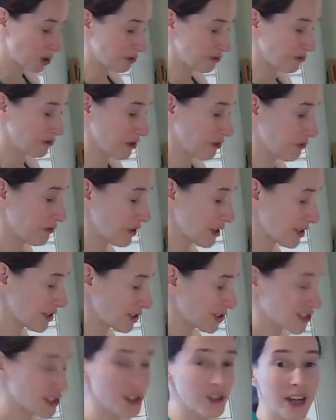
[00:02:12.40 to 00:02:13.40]
off
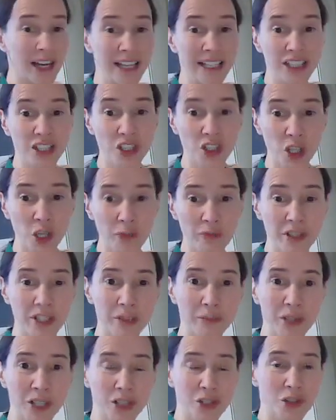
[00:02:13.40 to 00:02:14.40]
first so that I can chop the
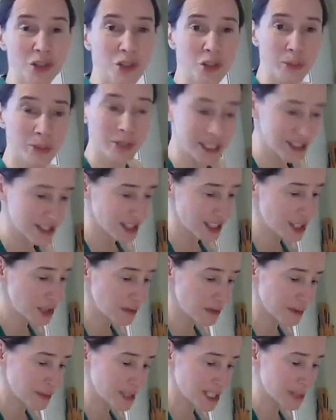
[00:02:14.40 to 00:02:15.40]
tomatoes. So I'm going to
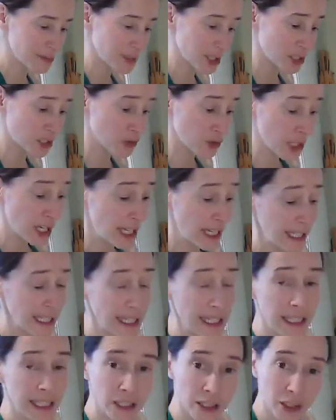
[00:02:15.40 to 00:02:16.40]
start with my tomatoes,
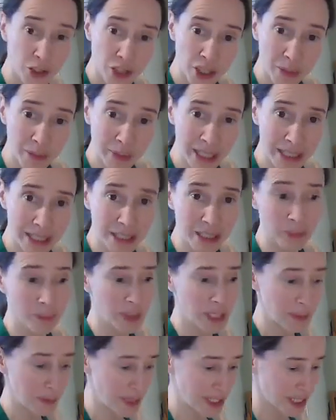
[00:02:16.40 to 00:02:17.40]
including my little
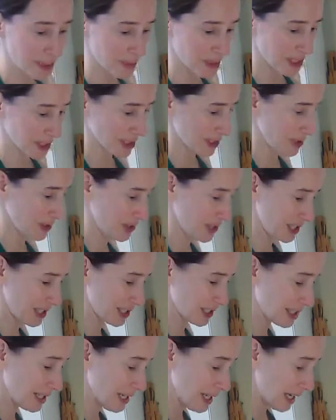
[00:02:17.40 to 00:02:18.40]
baby tomatoes
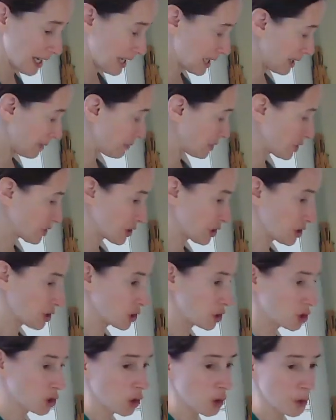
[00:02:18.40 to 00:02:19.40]
here. And I'm just going
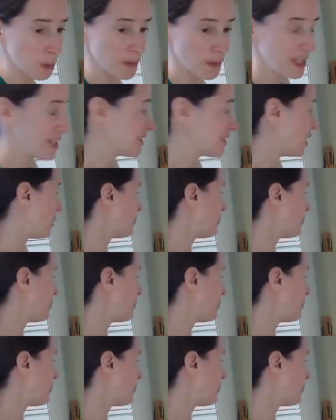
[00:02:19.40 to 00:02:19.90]
to chop these